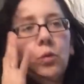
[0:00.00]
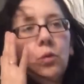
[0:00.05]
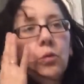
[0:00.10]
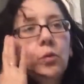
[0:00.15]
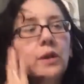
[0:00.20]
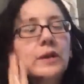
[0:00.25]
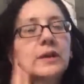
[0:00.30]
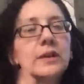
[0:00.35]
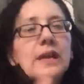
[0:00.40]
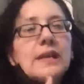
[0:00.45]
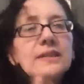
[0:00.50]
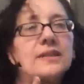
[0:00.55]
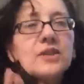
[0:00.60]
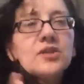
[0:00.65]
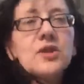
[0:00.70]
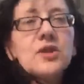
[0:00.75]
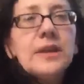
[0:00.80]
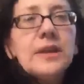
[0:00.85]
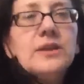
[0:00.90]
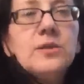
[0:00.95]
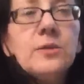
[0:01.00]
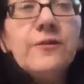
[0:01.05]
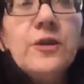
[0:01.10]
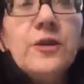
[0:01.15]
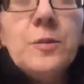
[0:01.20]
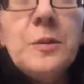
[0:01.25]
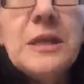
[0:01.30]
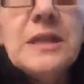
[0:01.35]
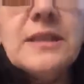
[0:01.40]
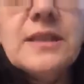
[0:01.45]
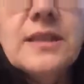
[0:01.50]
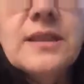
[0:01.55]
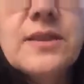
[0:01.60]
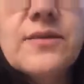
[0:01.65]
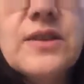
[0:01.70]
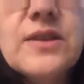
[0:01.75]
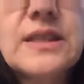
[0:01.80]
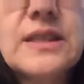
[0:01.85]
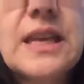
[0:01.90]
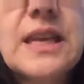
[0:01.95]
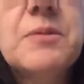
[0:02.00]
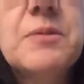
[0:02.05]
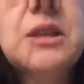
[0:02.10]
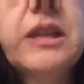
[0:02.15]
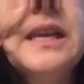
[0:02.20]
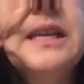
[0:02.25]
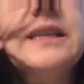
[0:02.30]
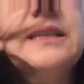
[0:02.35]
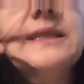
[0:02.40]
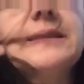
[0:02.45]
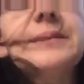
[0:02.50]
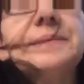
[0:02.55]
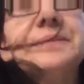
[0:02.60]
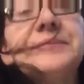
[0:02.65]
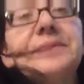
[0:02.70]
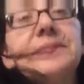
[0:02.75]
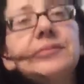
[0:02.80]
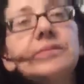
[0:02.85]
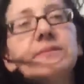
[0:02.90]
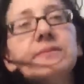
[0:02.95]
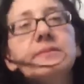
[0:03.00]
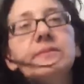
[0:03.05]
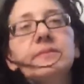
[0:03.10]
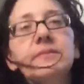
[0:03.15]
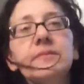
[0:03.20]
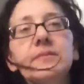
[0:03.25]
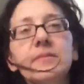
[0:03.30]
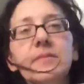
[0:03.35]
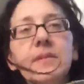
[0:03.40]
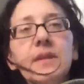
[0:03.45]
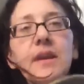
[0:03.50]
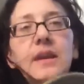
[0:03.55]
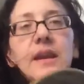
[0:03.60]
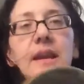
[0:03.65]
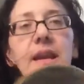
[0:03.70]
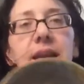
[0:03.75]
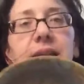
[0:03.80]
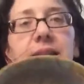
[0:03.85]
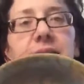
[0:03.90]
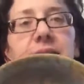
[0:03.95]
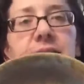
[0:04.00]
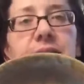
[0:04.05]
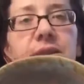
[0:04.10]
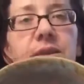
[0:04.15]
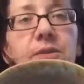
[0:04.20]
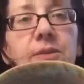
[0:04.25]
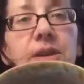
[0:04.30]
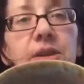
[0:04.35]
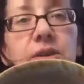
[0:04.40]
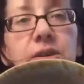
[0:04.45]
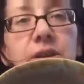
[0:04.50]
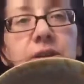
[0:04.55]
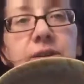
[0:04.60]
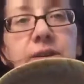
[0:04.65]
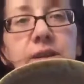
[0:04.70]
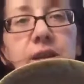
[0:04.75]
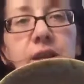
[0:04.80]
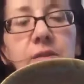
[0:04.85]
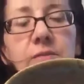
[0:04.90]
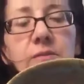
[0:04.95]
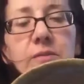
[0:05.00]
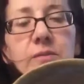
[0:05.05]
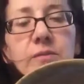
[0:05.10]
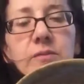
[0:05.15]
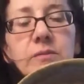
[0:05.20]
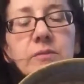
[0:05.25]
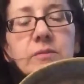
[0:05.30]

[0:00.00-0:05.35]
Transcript: one glaze, I try and do a few pieces of the same glaze. And so here are some.